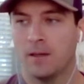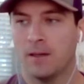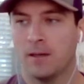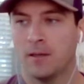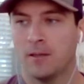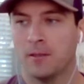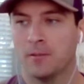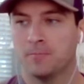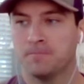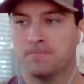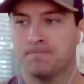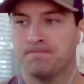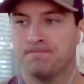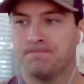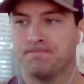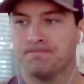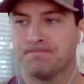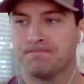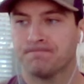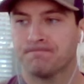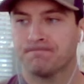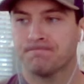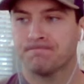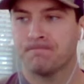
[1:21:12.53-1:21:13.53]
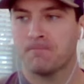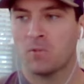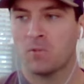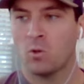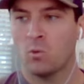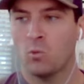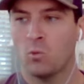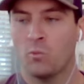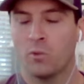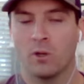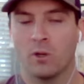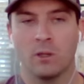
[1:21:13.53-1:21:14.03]
Um,
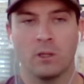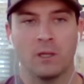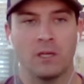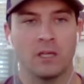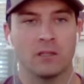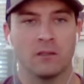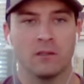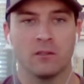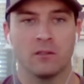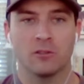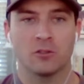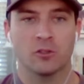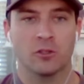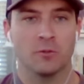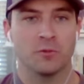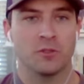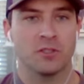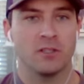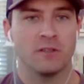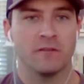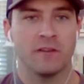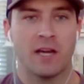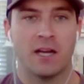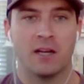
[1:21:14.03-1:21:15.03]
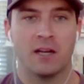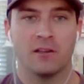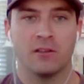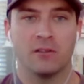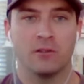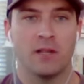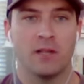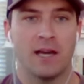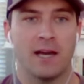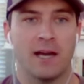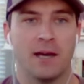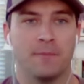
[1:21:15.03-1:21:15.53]
we'll put a link in the description of
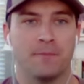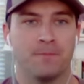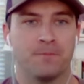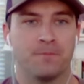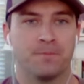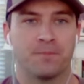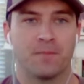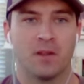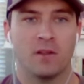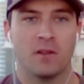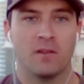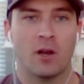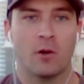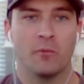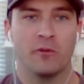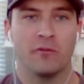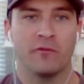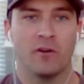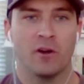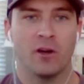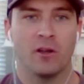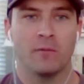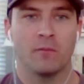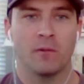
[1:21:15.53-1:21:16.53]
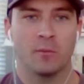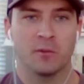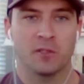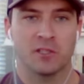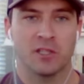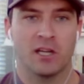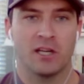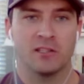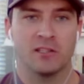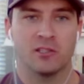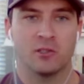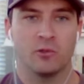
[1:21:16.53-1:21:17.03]
how to do that and that'll be
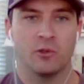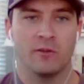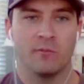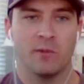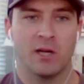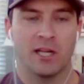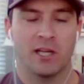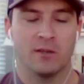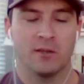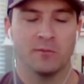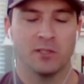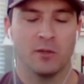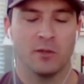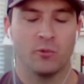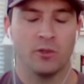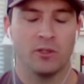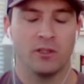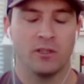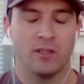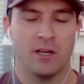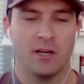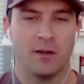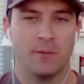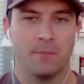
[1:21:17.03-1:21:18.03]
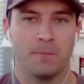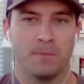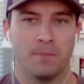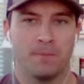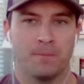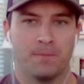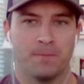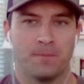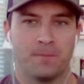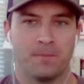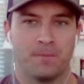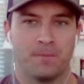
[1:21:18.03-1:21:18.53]
fun. I'm excited to see what everybody comes up with there. Yeah.